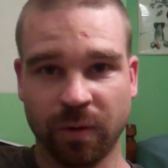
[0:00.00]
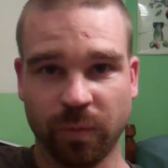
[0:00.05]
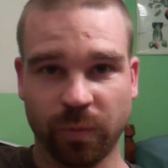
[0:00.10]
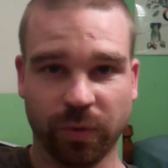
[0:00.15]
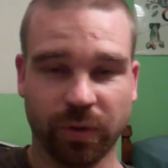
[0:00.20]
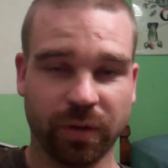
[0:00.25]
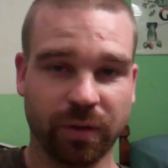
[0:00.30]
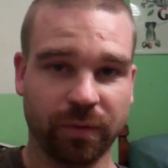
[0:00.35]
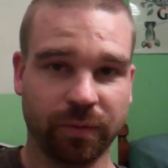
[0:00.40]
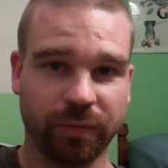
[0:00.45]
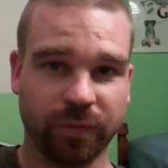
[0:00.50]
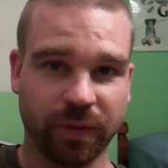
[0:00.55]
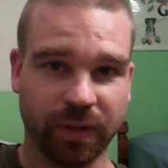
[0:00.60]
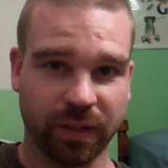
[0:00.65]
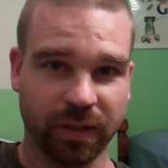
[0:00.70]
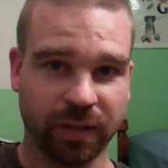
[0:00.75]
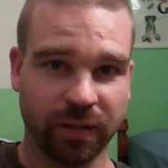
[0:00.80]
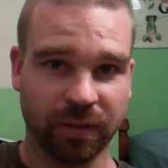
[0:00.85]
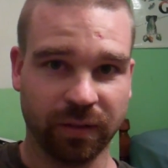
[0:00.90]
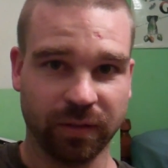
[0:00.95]
we're going to
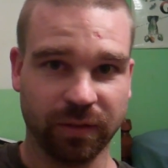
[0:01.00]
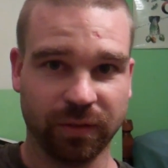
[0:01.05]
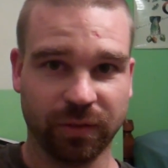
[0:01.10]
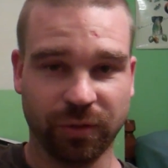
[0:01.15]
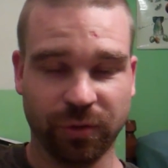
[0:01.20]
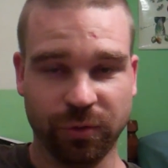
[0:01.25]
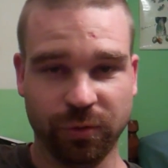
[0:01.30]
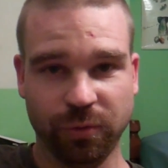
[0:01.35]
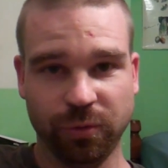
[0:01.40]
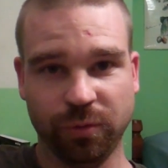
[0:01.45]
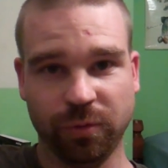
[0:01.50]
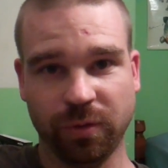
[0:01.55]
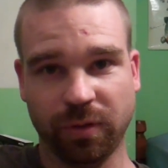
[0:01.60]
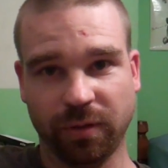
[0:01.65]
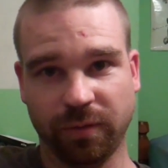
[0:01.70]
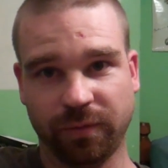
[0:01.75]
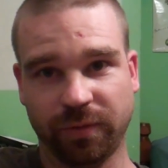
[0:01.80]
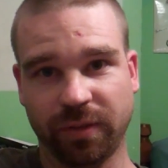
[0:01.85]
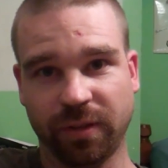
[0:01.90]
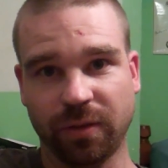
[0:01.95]
find two
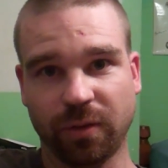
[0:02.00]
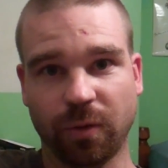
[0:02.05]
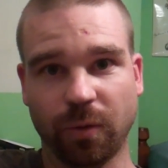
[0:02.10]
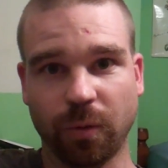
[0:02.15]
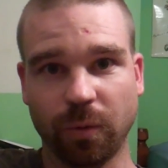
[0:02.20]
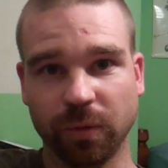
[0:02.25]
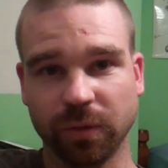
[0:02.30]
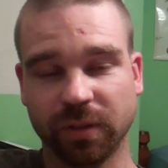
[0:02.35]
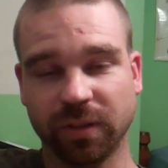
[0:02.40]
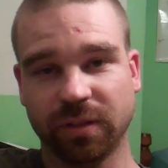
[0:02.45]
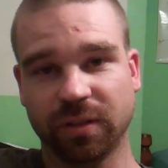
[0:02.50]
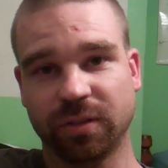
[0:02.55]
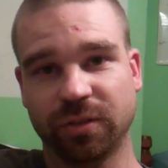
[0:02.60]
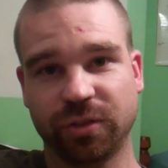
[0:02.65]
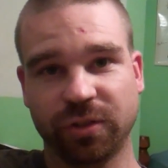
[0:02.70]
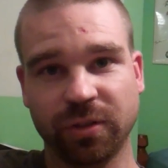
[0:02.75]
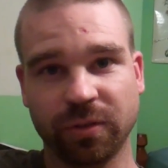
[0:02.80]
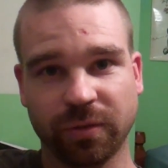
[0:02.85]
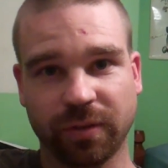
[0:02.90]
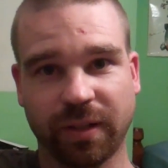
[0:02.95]
of the oldest
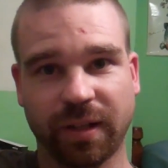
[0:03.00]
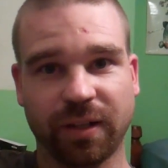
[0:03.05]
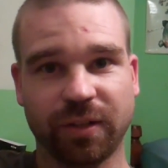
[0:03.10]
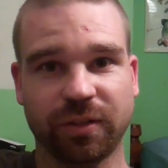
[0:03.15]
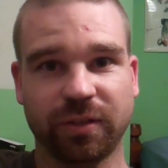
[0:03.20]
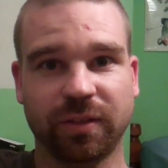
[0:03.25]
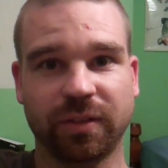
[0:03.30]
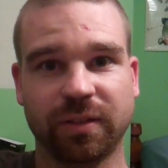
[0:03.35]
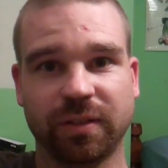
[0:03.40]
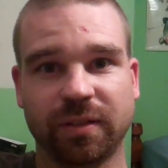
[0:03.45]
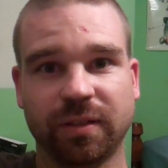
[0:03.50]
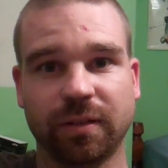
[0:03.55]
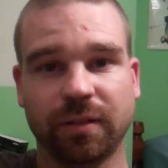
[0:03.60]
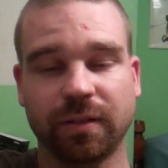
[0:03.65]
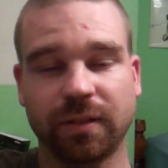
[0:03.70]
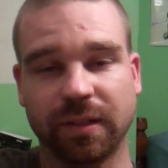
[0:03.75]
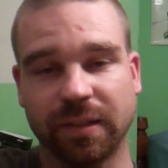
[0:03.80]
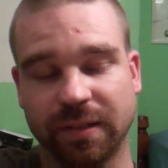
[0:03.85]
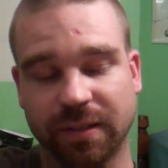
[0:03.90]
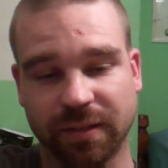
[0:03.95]
geocaches
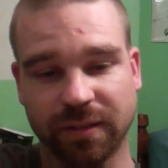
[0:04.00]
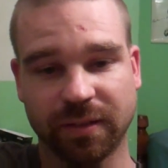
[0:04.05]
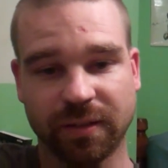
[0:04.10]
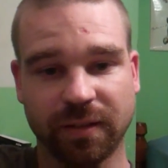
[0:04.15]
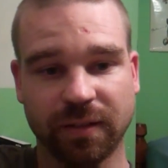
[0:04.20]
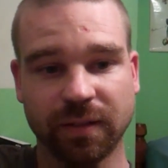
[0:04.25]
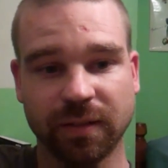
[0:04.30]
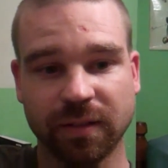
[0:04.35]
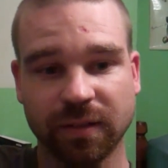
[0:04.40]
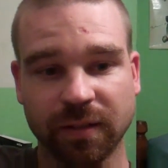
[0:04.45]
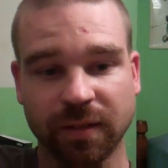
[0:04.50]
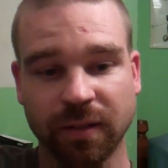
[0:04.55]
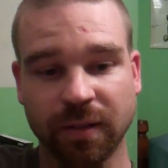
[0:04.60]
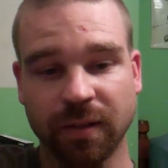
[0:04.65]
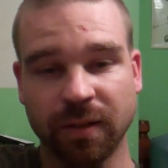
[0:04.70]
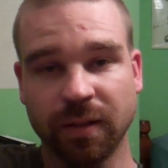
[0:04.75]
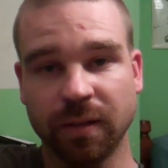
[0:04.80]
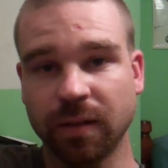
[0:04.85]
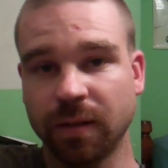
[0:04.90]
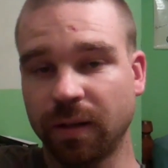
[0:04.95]
still in existence.
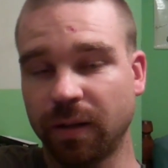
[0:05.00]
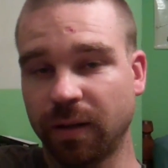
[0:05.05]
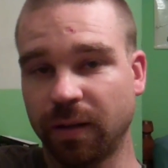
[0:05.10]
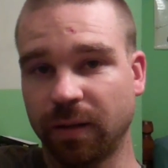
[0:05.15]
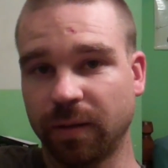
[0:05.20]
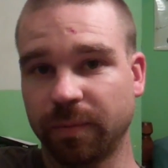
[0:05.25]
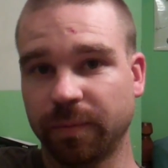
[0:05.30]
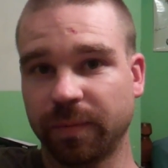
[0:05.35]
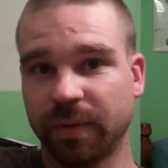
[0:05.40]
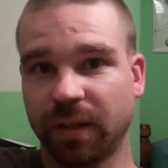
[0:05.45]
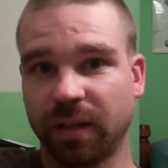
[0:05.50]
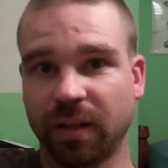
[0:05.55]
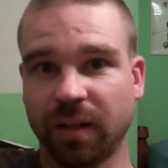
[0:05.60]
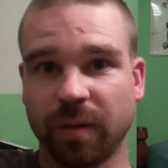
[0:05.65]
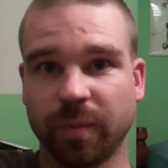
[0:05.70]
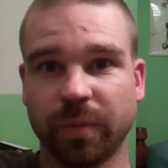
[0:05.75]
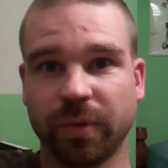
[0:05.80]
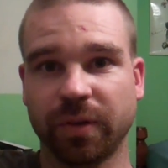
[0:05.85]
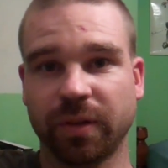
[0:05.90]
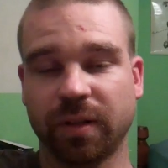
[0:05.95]
Um, they
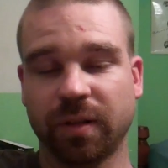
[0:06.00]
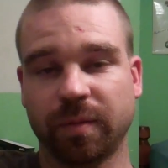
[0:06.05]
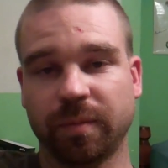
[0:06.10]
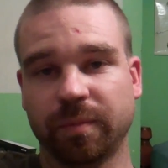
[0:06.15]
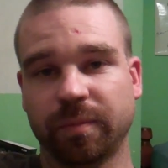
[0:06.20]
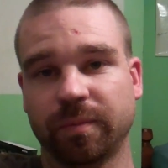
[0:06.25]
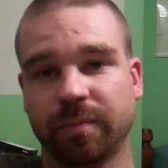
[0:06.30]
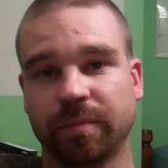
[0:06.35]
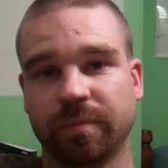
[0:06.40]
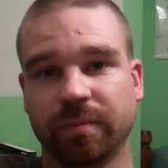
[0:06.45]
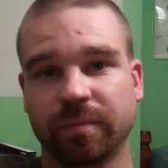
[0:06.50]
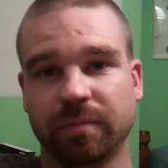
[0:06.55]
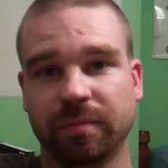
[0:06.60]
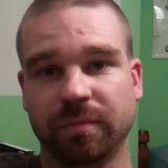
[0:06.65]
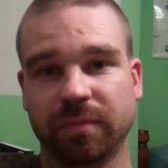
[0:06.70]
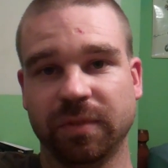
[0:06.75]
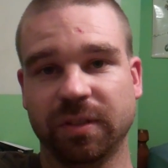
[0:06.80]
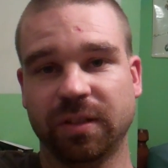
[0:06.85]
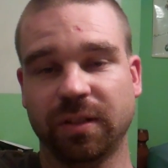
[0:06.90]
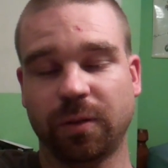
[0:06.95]
number them
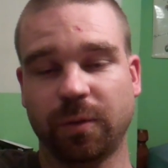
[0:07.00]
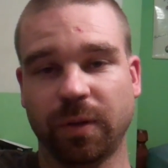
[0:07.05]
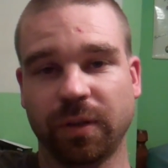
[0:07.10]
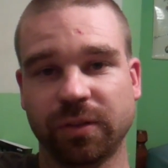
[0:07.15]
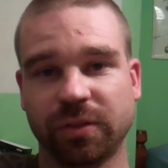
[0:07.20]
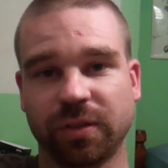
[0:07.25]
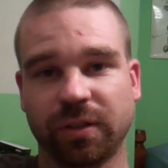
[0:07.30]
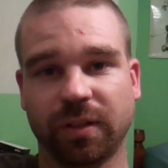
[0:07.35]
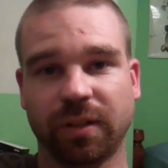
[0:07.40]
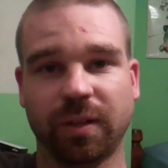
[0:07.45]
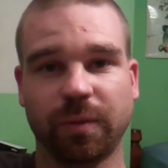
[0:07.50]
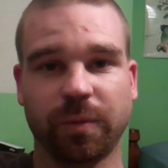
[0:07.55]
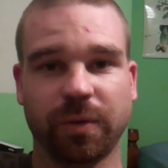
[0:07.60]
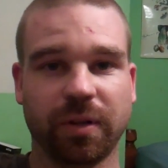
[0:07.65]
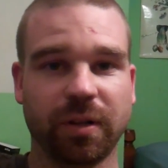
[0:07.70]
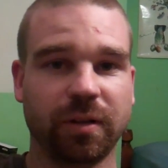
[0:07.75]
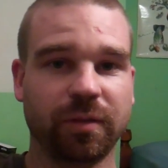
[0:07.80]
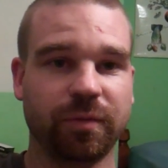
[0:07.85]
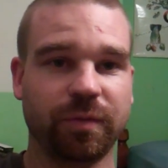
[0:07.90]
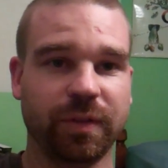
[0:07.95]
sequentially, and we're
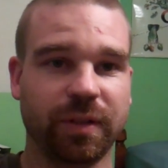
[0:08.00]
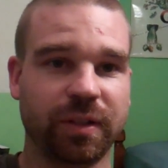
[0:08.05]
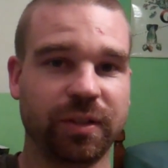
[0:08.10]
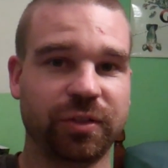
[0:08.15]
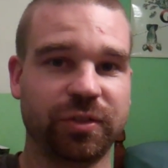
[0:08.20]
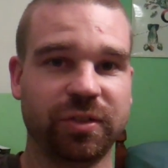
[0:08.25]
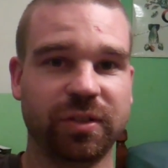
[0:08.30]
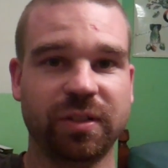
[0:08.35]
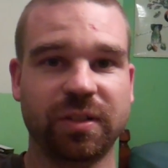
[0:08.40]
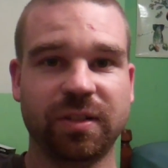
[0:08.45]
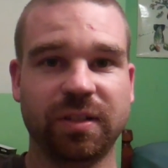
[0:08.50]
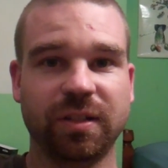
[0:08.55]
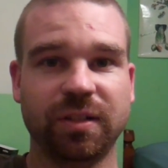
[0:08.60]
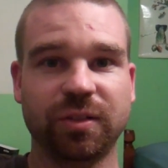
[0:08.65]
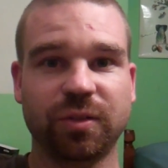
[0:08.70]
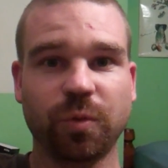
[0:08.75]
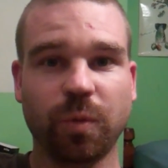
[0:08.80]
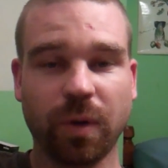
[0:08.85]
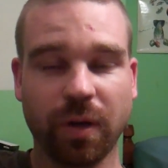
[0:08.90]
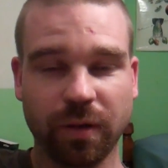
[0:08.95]
going to find
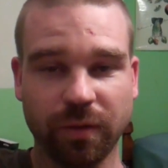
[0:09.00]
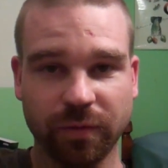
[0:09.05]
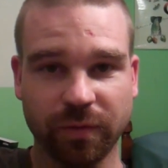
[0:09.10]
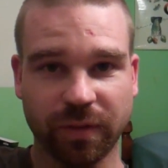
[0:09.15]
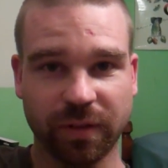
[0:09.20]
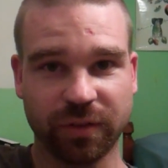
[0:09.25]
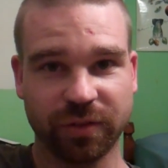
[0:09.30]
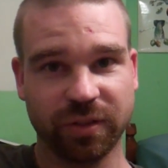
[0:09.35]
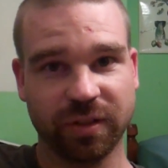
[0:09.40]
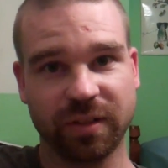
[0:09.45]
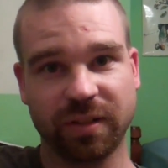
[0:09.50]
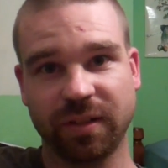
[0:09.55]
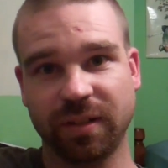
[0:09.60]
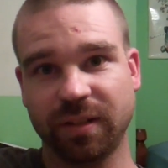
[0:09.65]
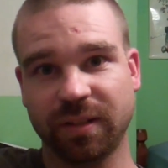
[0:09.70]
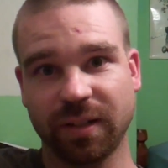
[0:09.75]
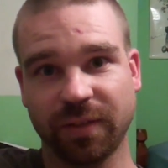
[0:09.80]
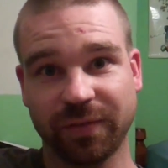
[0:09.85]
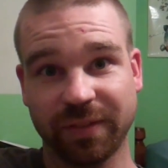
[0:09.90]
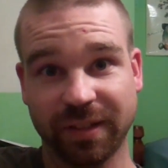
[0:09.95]
GC12 and
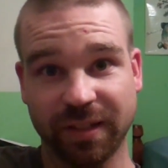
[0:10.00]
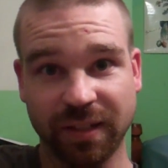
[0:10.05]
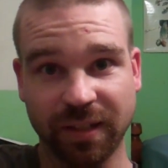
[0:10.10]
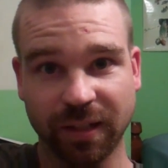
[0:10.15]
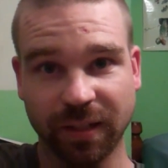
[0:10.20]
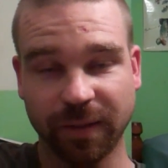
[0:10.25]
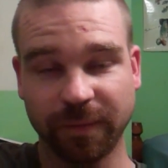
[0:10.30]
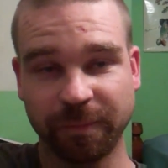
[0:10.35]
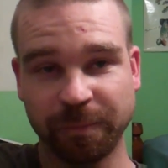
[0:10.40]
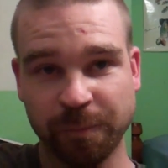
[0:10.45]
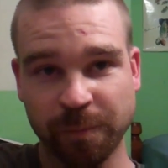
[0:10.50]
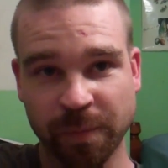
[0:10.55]
GC17,